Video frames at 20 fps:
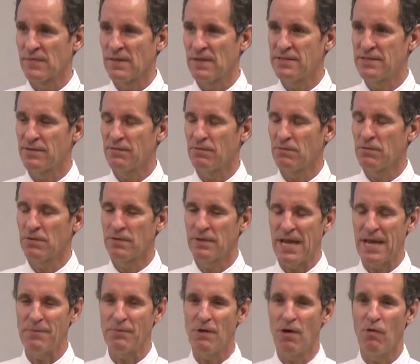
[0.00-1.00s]
There's a
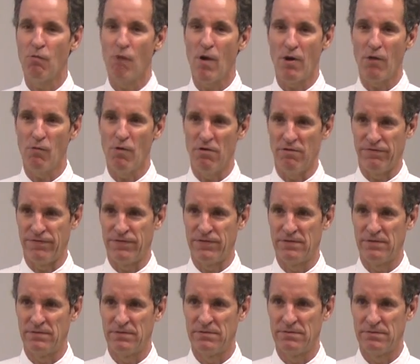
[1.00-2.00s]
game called Werewolf.
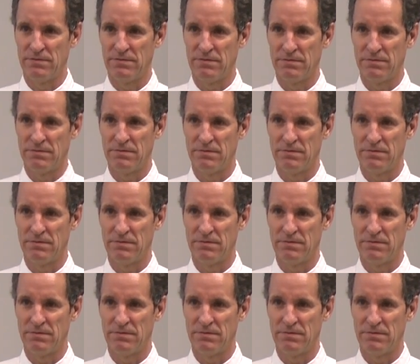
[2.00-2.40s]
I